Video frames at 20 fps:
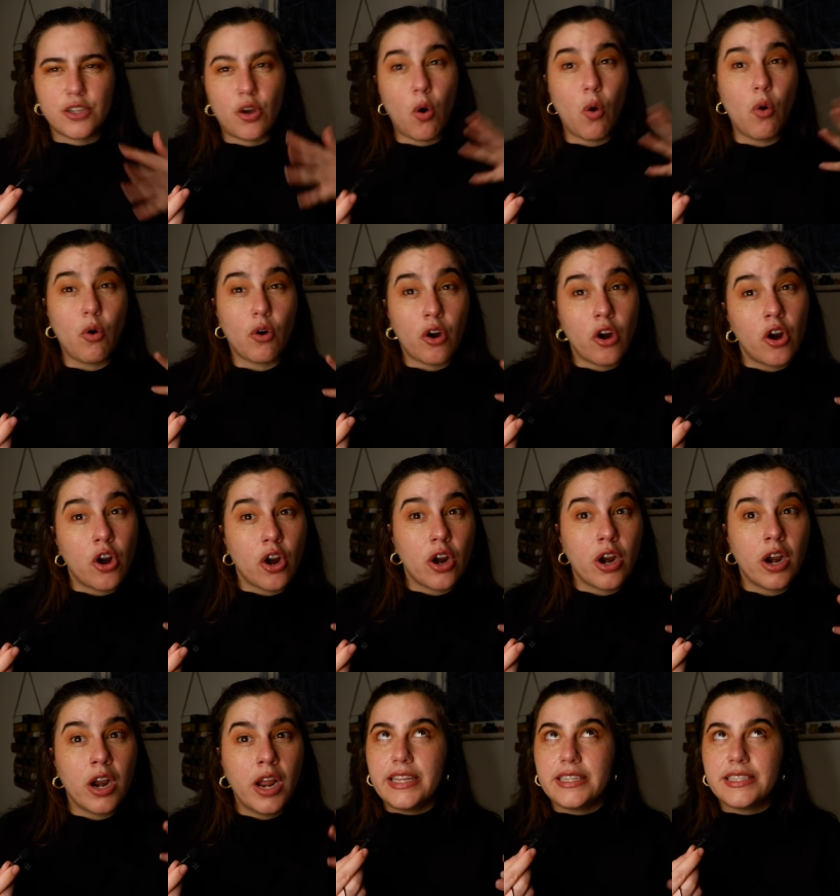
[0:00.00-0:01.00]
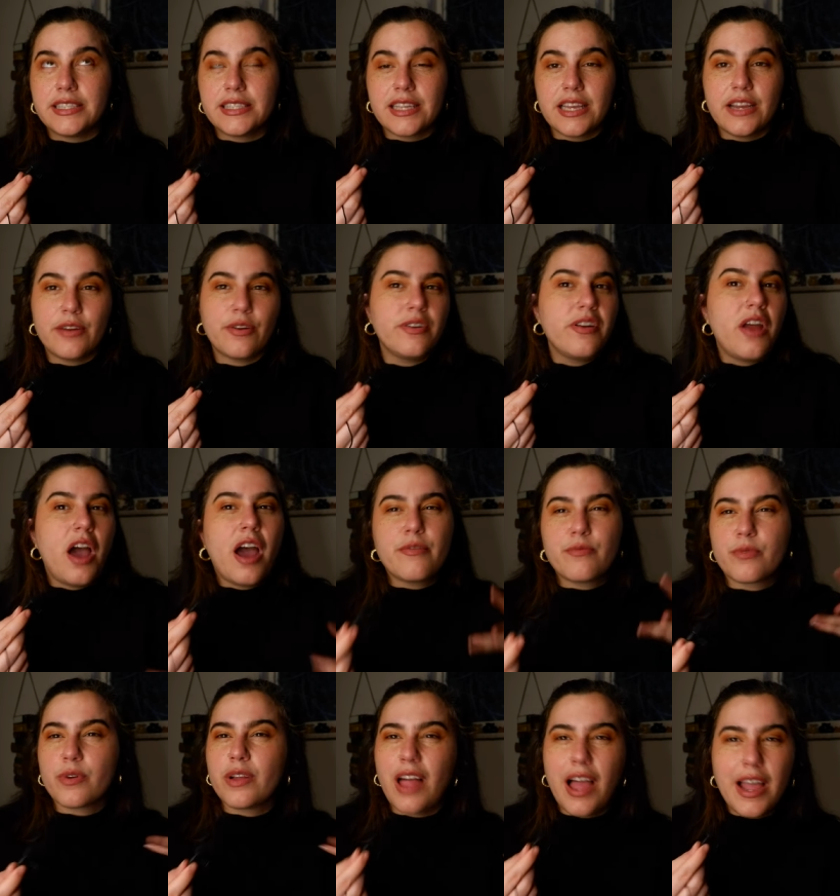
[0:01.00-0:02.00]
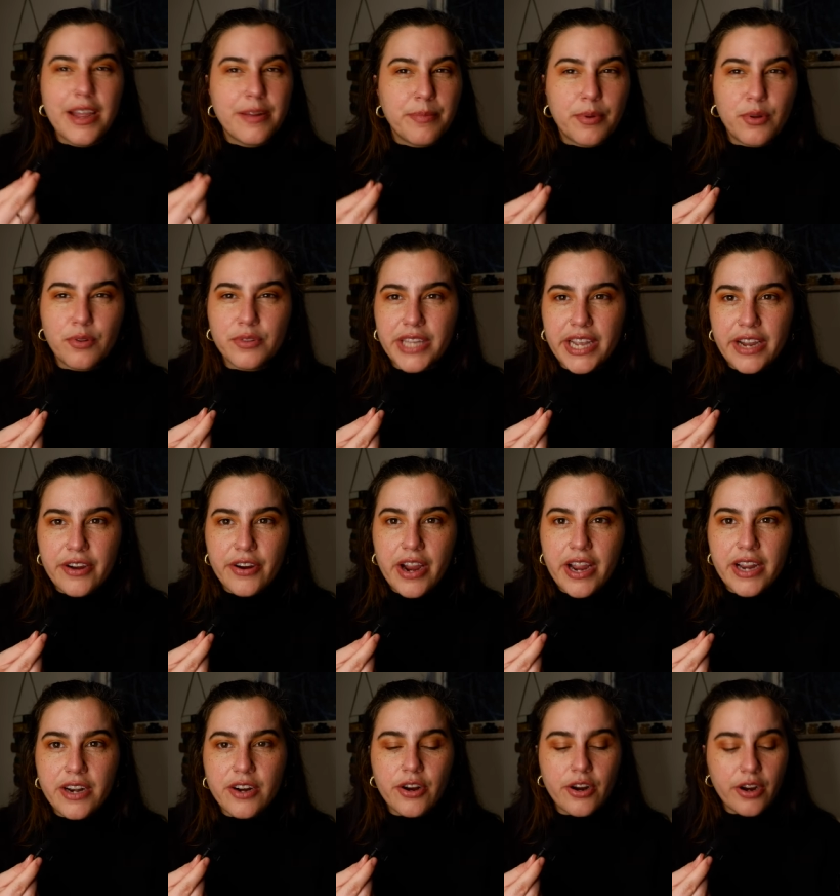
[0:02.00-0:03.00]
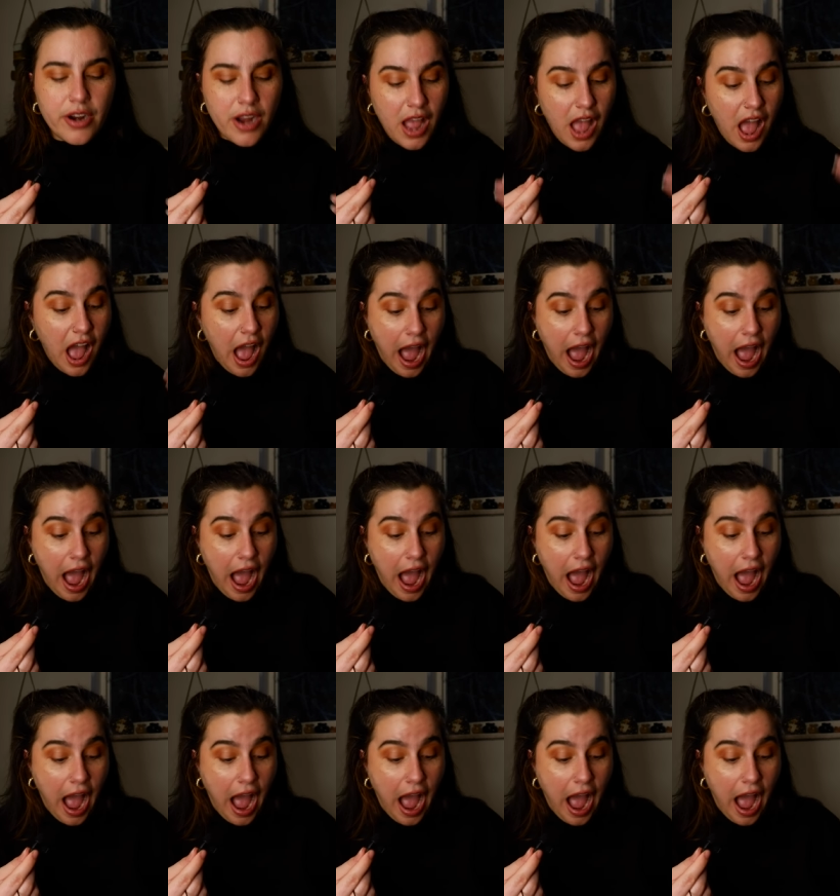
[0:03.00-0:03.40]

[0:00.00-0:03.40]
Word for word: It's a horror. It's an unreliable narrator.